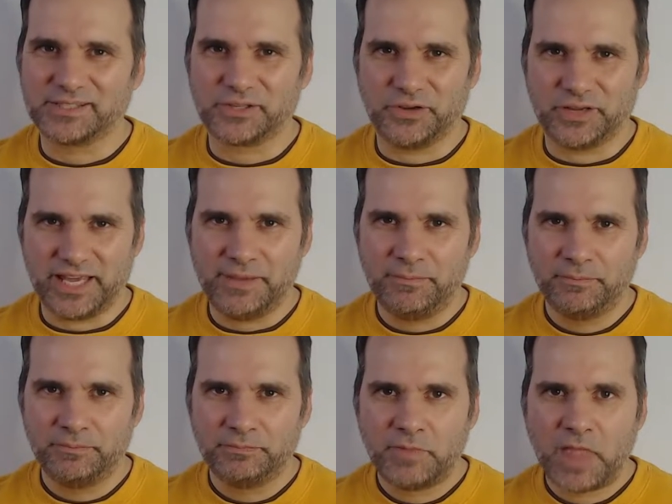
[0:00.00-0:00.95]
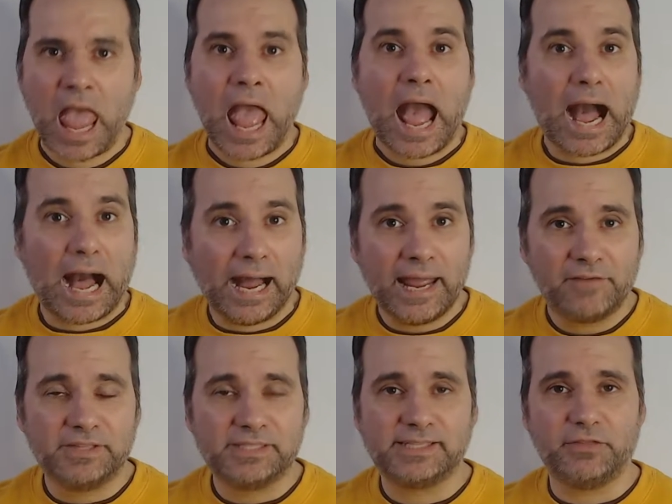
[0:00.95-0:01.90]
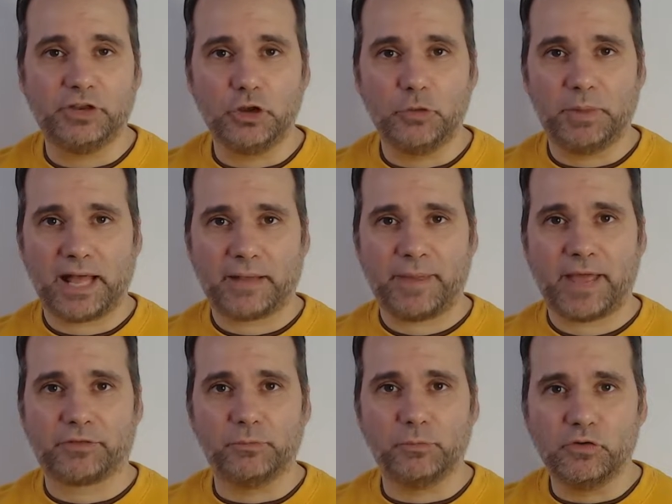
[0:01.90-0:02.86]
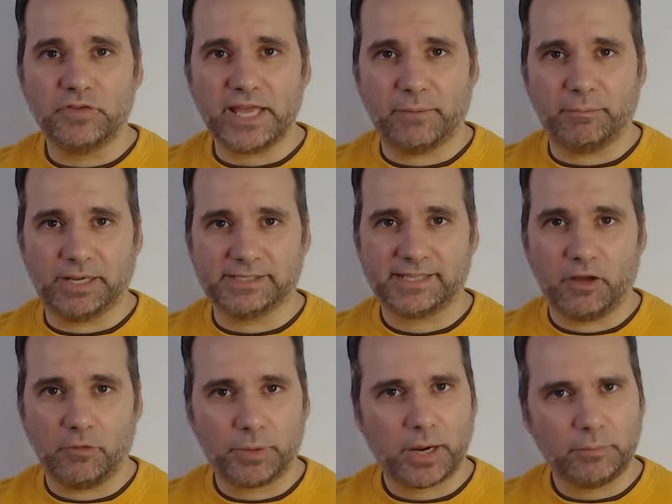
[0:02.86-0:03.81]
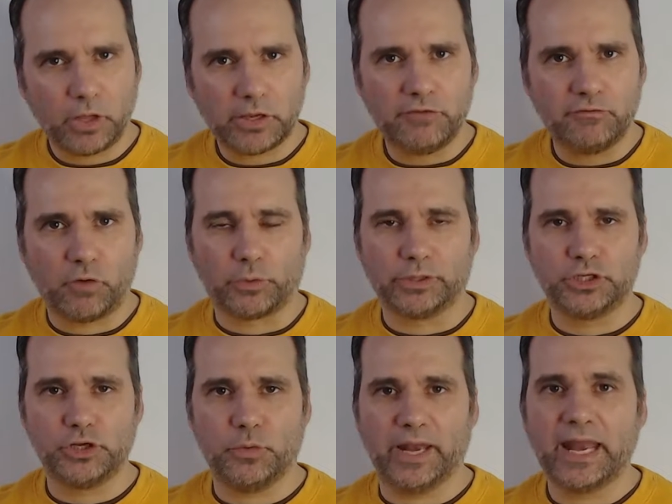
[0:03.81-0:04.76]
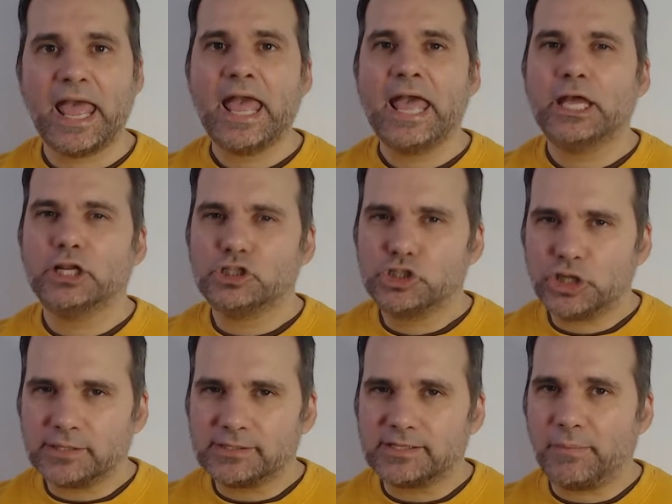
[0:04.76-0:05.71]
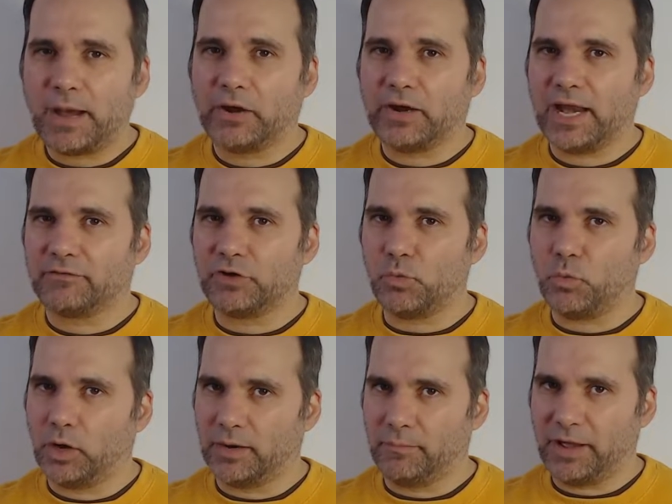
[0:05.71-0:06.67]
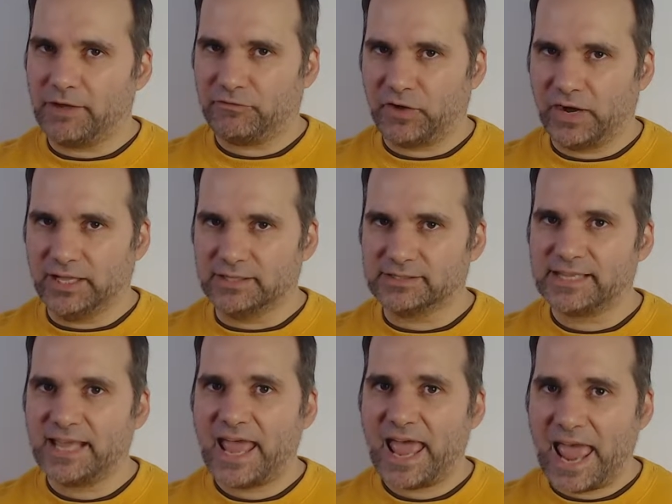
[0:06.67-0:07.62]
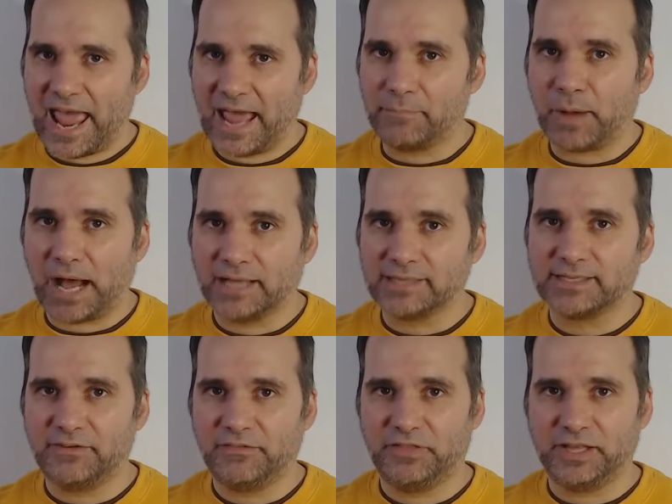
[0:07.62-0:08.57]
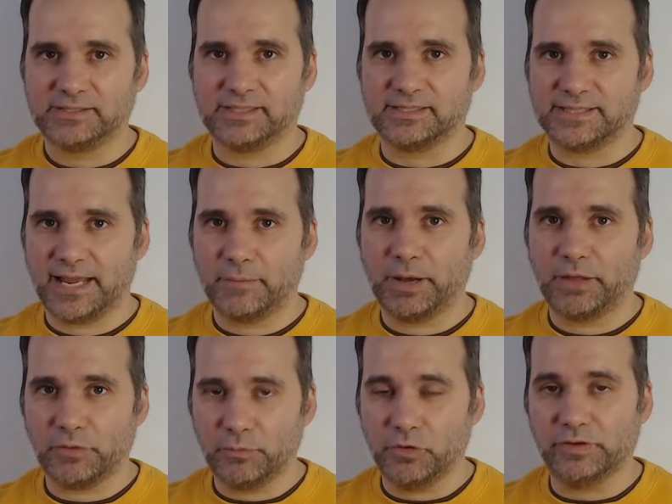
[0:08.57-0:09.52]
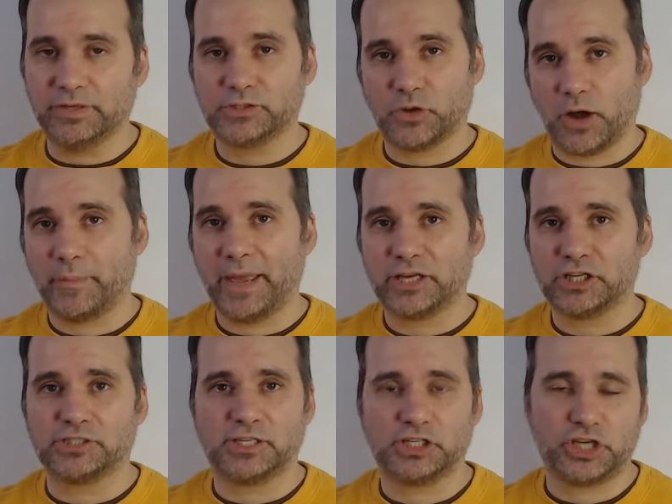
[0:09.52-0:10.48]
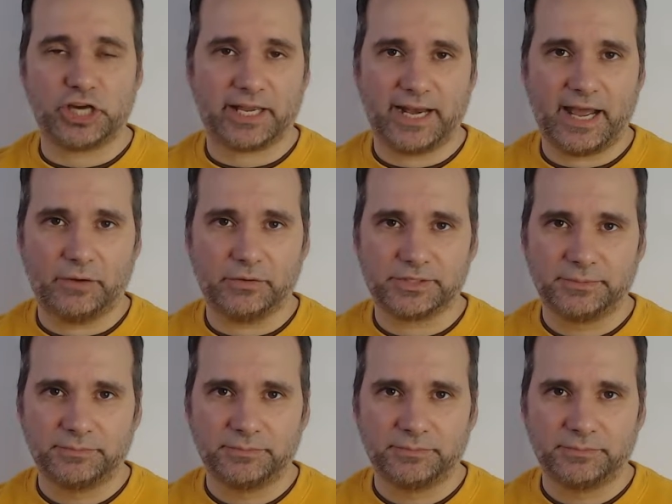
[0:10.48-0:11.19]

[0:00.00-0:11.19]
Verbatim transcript: Cookie. I haven't seen the new Black Panther movie yet myself, but I'm looking forward to it. Just about every one of my friends had positive things to say about the movie, so I'm anxious to check it out.